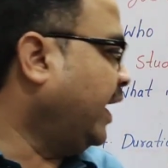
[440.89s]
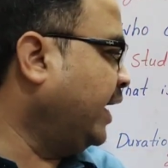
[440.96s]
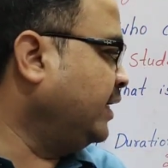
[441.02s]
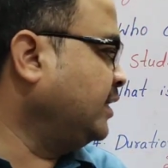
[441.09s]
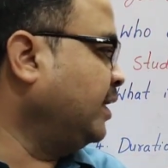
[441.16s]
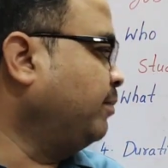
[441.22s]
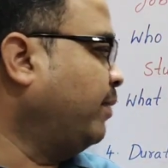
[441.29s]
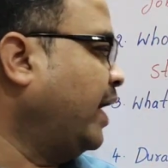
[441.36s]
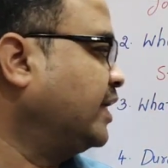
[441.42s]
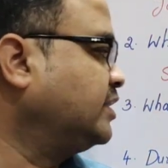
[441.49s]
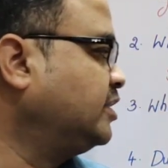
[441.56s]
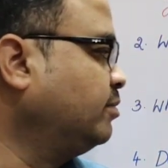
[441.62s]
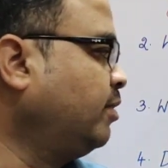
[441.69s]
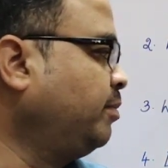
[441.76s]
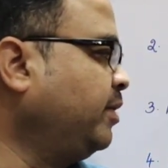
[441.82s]
And the
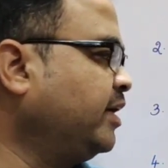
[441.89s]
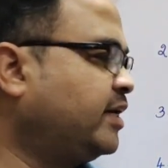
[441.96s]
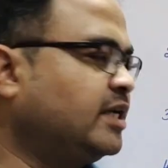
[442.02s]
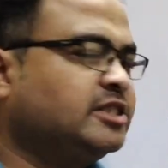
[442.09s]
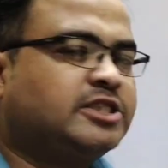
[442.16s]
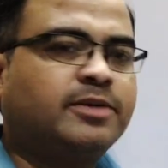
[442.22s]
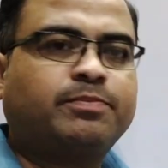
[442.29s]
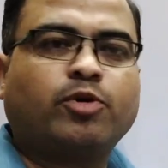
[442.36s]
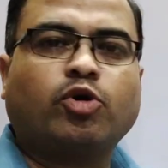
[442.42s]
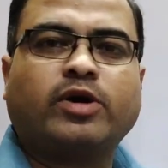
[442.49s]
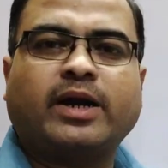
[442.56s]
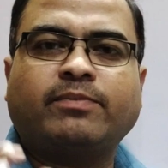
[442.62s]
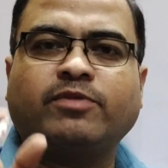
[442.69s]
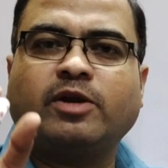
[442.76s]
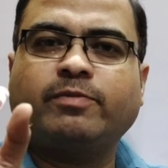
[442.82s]
maximum internship
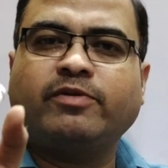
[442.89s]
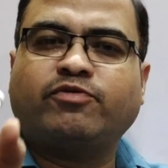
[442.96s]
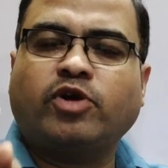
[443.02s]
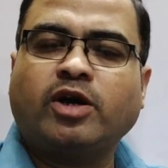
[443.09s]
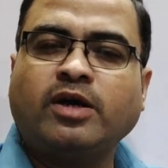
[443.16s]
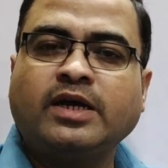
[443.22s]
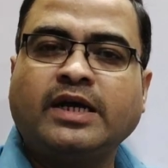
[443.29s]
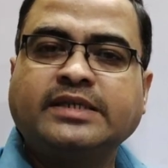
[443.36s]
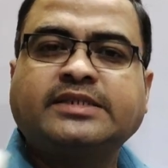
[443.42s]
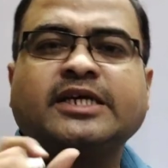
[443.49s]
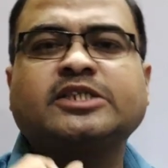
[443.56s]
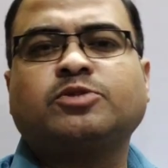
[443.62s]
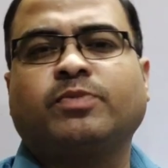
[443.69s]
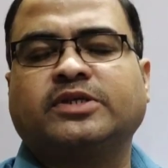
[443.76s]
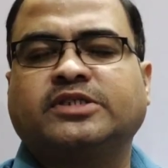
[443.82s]
program will be for
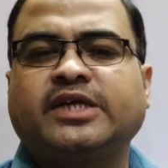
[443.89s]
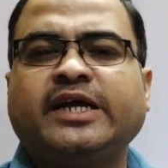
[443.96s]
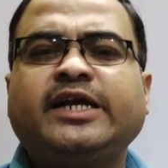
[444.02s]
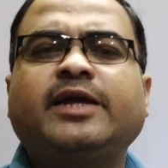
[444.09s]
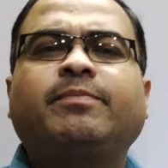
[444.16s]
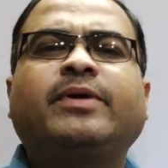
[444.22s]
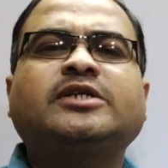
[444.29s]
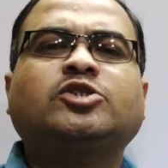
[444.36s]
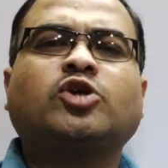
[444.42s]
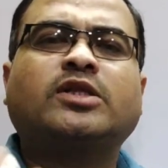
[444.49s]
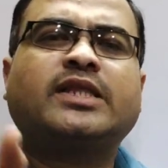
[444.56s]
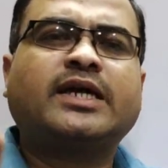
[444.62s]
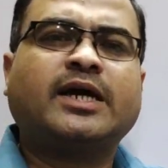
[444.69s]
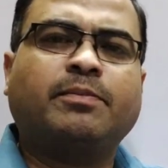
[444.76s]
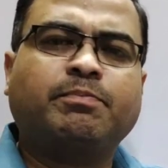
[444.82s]
6 months. It depends
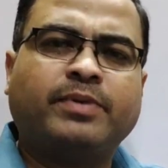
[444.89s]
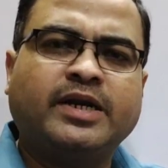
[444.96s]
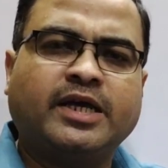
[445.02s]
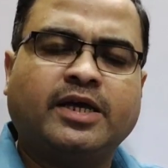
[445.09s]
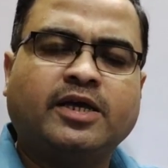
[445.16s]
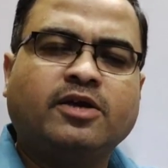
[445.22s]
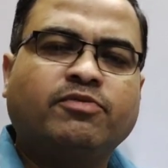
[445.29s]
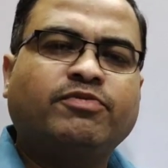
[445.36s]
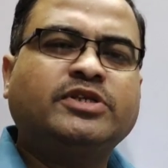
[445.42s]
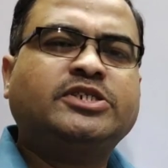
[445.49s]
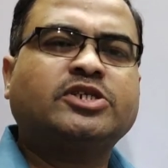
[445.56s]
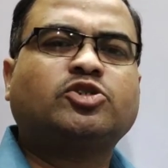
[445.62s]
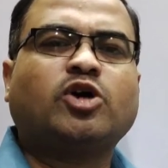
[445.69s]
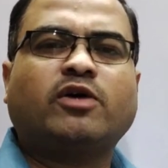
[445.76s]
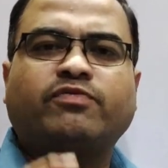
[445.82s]
on the company
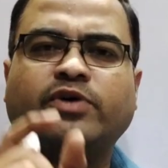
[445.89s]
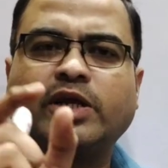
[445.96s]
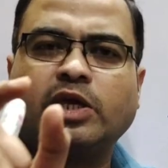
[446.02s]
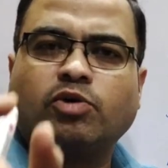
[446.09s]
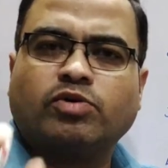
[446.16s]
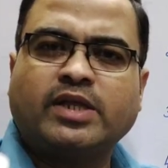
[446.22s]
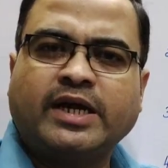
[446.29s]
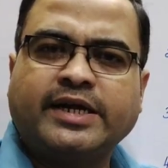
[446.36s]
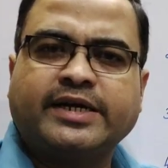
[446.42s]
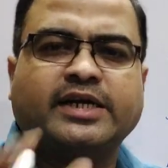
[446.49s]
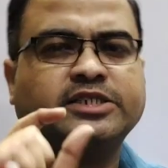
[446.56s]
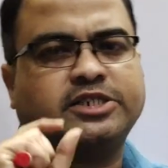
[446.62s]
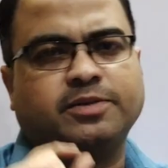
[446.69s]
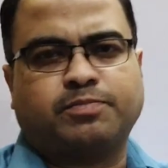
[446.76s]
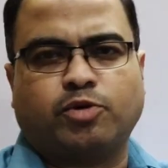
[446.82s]
which is offering you the
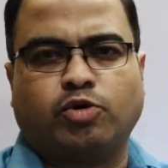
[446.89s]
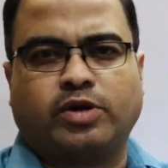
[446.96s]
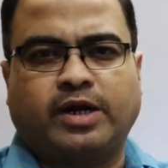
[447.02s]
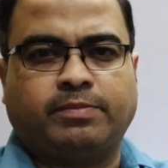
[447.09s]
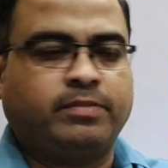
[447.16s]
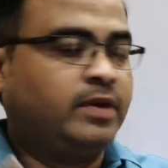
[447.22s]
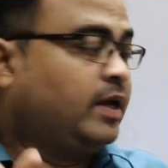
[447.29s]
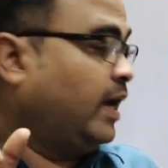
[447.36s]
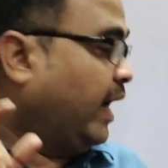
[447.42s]
internship program.